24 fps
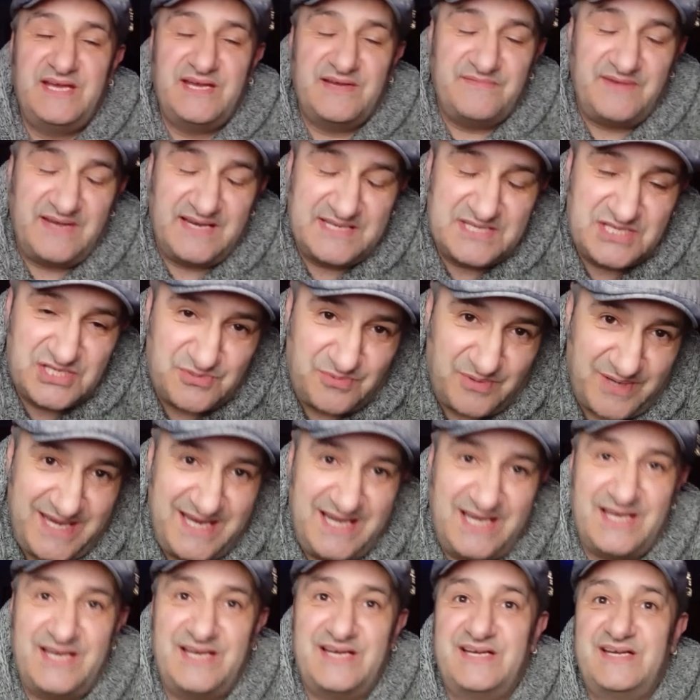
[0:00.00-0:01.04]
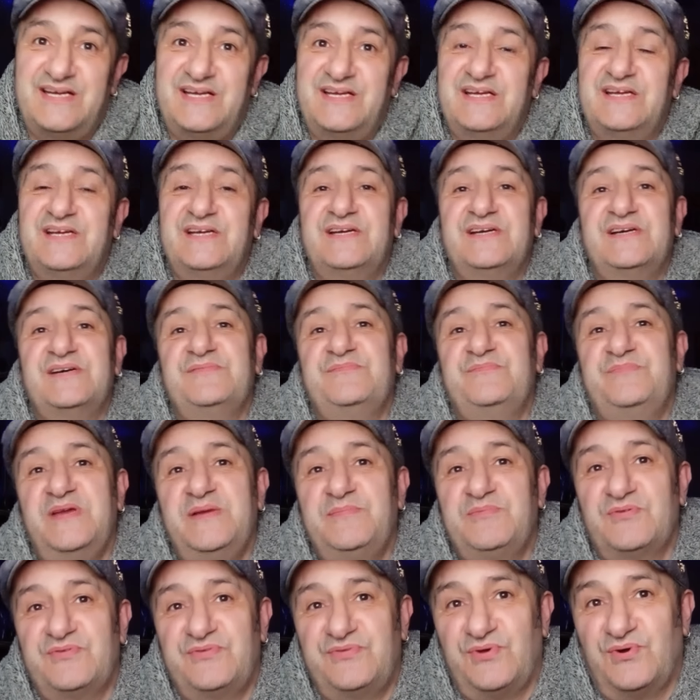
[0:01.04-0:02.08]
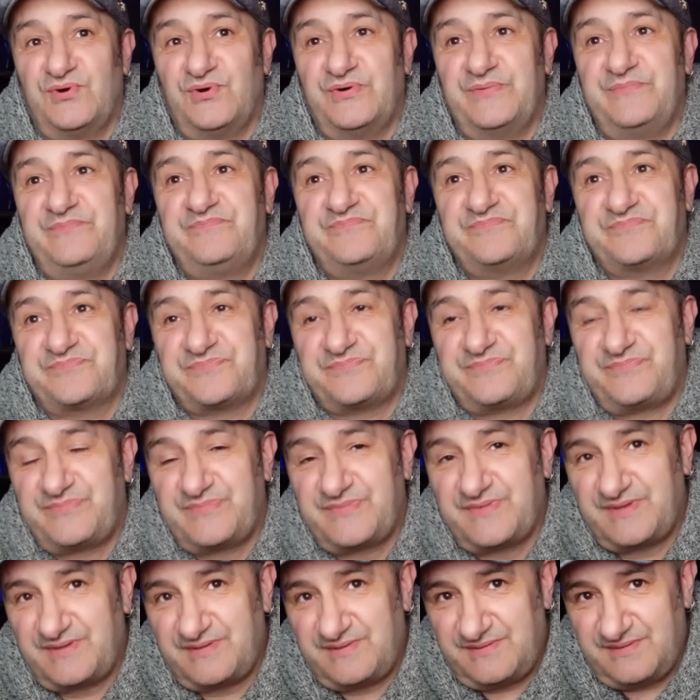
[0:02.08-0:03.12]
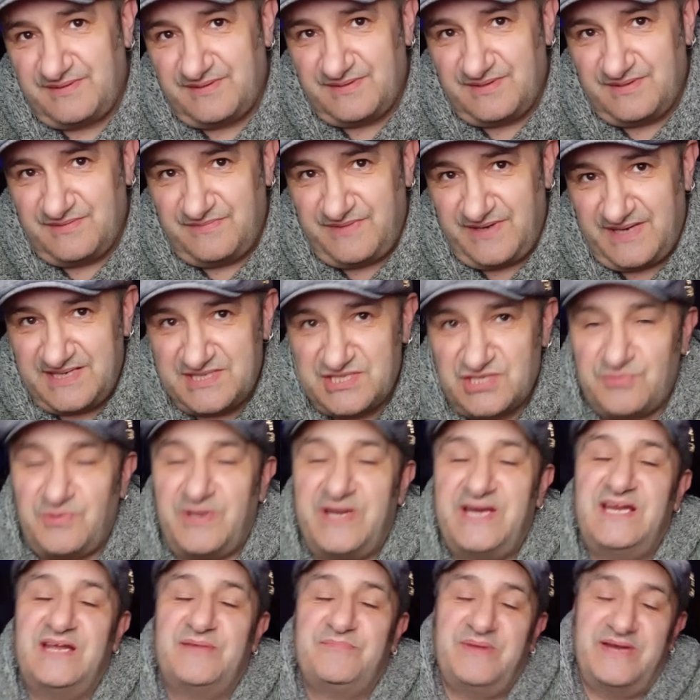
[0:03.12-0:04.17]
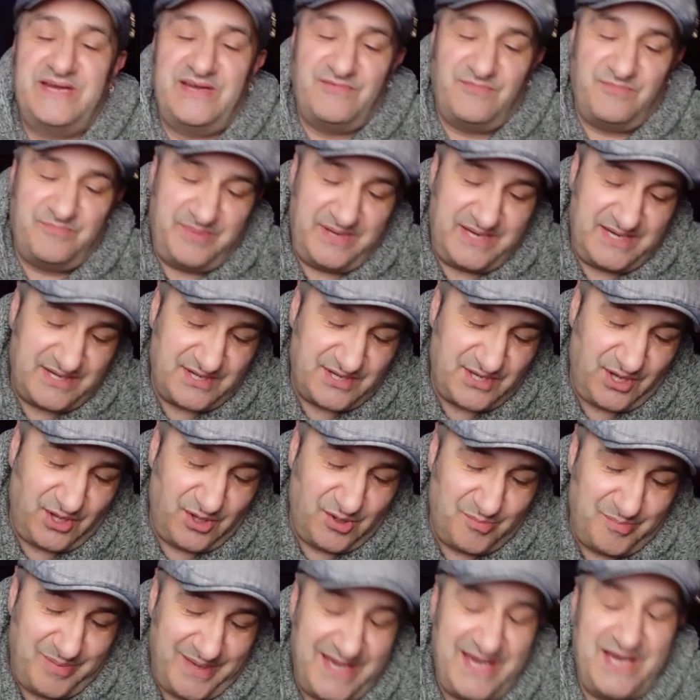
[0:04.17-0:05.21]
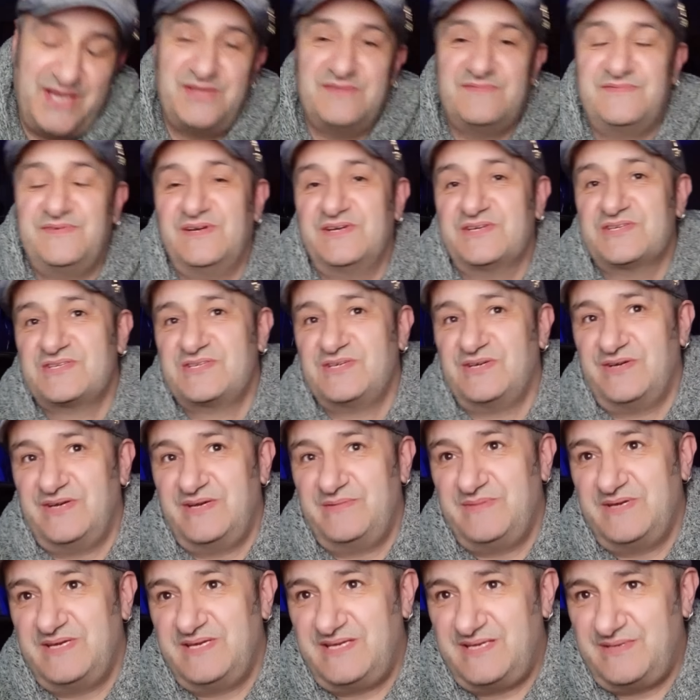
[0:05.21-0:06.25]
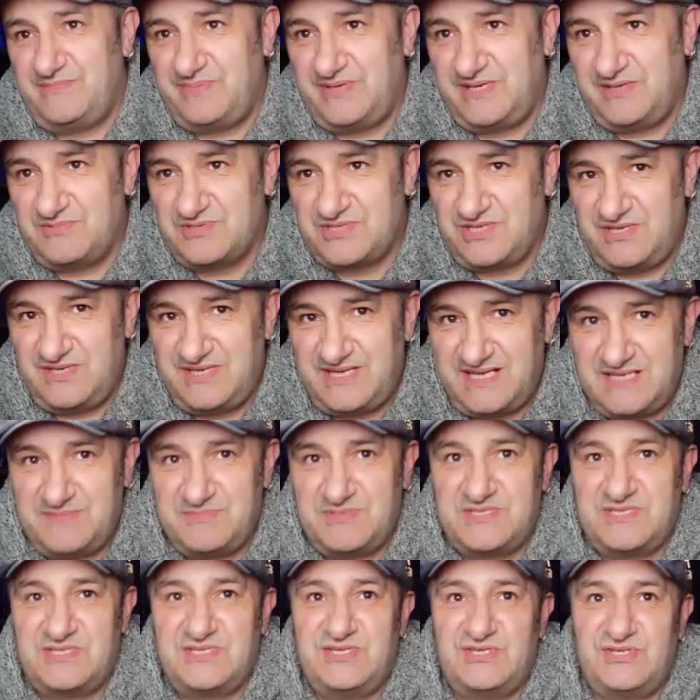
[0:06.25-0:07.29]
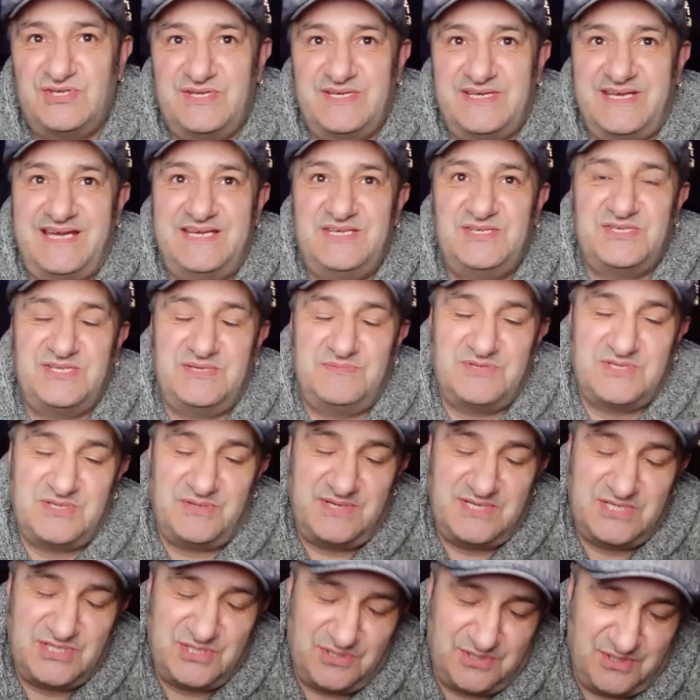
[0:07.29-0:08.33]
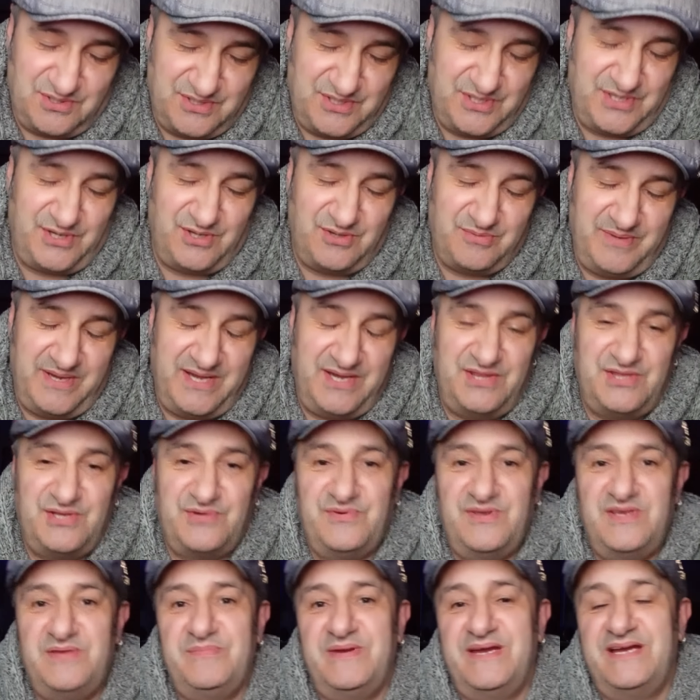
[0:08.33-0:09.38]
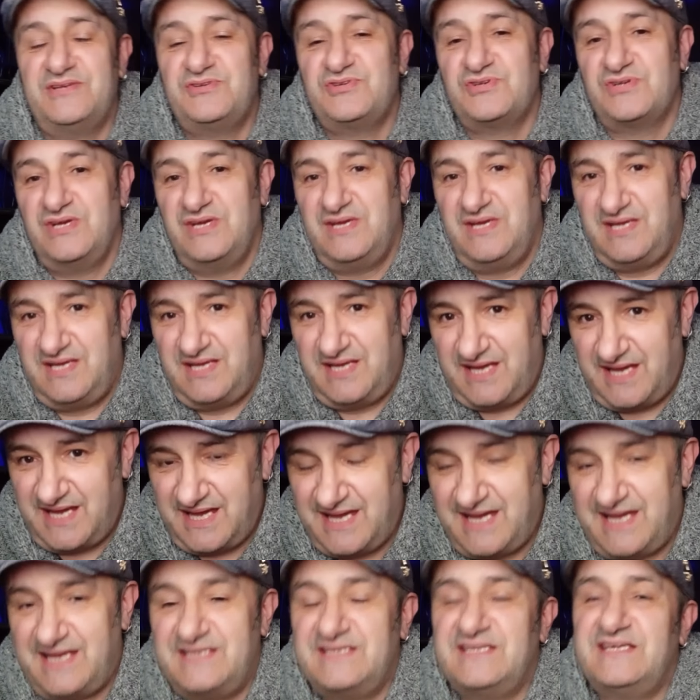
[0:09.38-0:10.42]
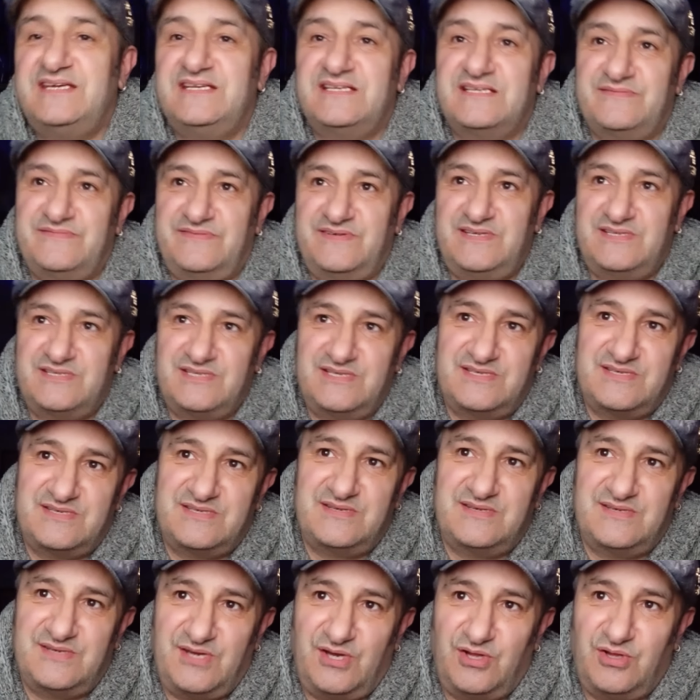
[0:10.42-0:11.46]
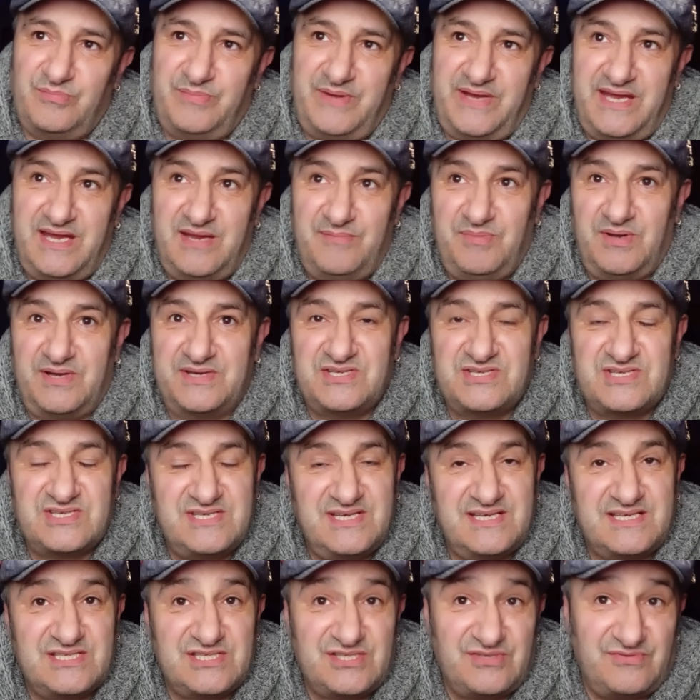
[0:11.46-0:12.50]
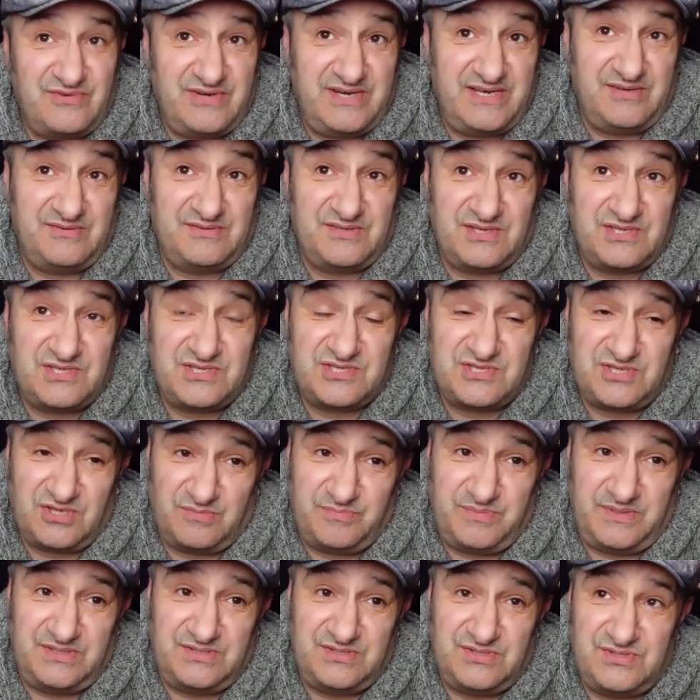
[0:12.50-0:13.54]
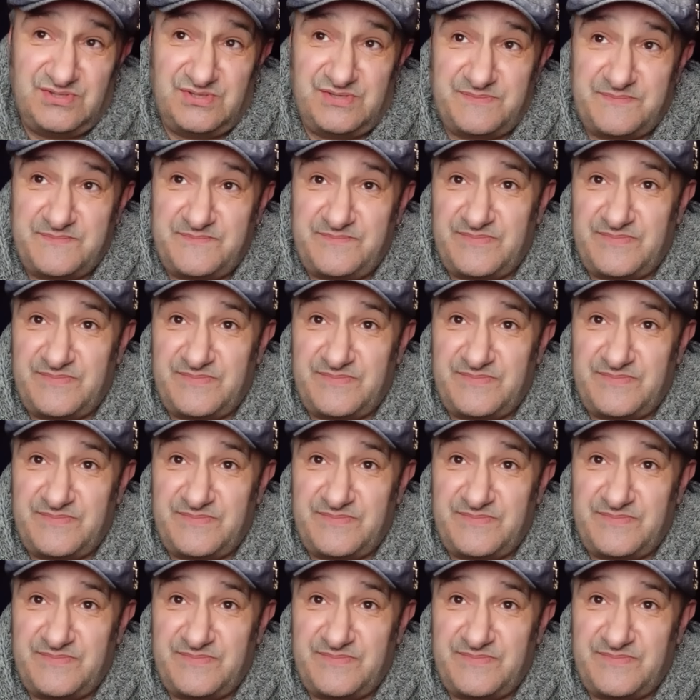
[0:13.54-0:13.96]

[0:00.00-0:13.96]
Valenzuela. People thought Valenzuela may have beaten Colbert the first time, but it was a unanimous decision against him. So he took on Colbert in the rematch, and he defeated Colbert by 6th round stoppage.